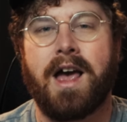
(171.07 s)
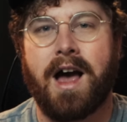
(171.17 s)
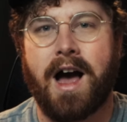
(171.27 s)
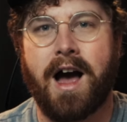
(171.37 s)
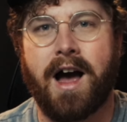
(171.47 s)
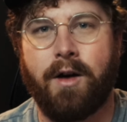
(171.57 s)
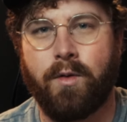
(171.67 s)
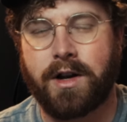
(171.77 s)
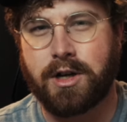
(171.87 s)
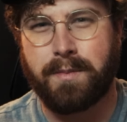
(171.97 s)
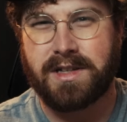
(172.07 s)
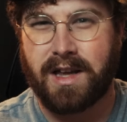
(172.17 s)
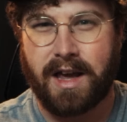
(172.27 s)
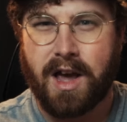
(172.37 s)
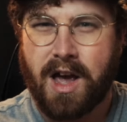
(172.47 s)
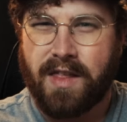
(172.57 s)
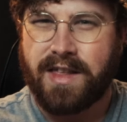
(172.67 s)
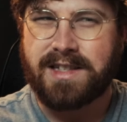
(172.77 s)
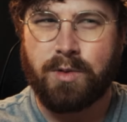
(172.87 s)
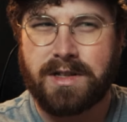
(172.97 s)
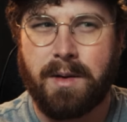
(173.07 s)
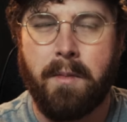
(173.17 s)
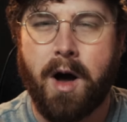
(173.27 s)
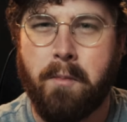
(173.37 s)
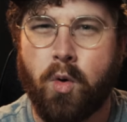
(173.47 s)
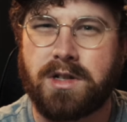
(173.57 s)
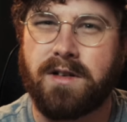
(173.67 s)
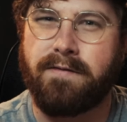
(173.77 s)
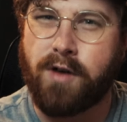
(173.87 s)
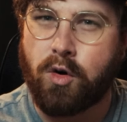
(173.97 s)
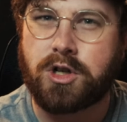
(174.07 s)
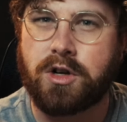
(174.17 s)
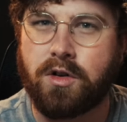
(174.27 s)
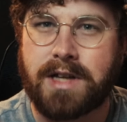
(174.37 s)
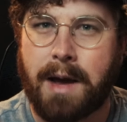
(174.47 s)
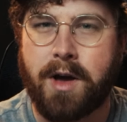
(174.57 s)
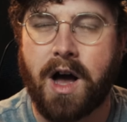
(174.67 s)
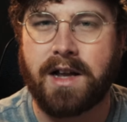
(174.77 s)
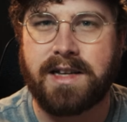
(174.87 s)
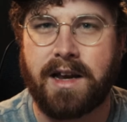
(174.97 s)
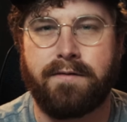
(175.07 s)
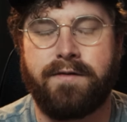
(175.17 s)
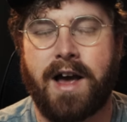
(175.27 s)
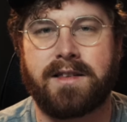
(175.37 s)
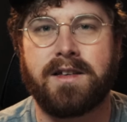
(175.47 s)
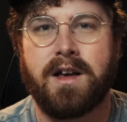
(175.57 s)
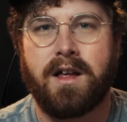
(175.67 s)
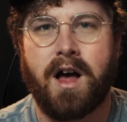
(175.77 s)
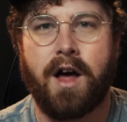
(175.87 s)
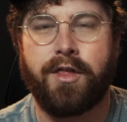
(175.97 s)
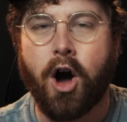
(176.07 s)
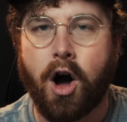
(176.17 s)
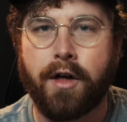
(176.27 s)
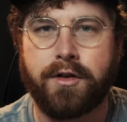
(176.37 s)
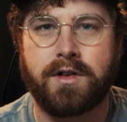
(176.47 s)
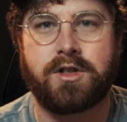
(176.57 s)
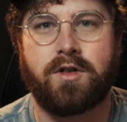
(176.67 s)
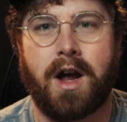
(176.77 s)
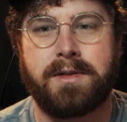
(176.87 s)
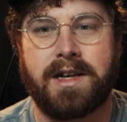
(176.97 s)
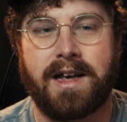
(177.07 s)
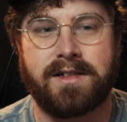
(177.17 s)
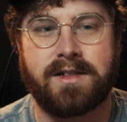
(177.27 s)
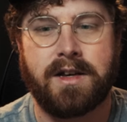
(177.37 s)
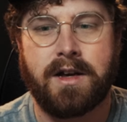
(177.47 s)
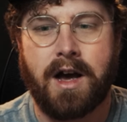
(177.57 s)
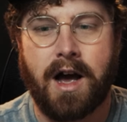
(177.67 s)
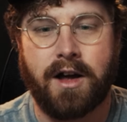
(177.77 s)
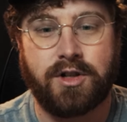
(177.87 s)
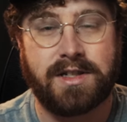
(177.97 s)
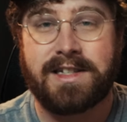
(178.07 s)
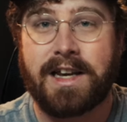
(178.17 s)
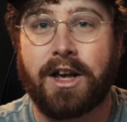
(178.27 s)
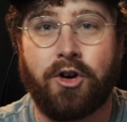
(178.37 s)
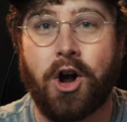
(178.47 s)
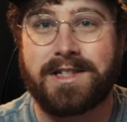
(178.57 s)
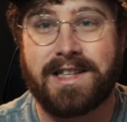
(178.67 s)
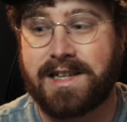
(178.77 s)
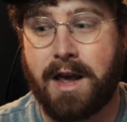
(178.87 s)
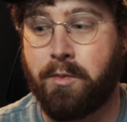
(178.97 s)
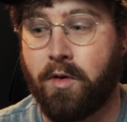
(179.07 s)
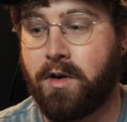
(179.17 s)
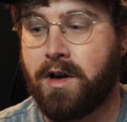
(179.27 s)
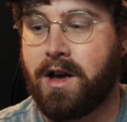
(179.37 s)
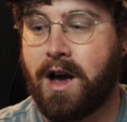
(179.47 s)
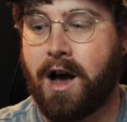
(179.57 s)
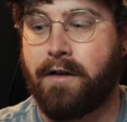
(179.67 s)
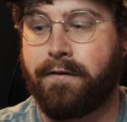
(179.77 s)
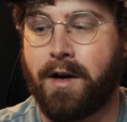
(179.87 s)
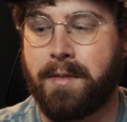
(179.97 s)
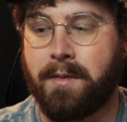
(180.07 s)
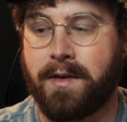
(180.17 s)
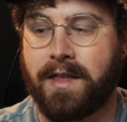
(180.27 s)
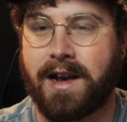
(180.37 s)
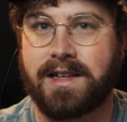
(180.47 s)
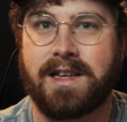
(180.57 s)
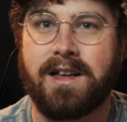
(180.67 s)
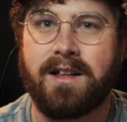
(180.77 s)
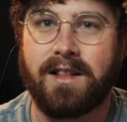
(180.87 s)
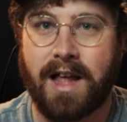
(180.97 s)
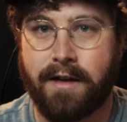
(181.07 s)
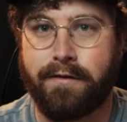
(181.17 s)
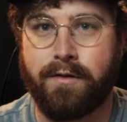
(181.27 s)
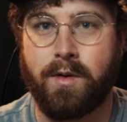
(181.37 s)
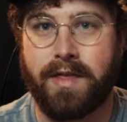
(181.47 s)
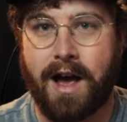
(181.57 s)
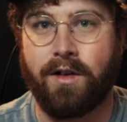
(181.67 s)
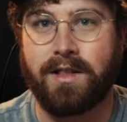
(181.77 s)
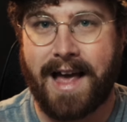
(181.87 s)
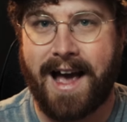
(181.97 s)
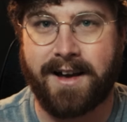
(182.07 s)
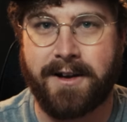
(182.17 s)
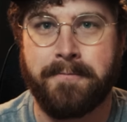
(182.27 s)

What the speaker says: I want to jump into this one's a more devotional type content. In fact, the author describes it as just sitting across the table from him, and that is Life Without Lack.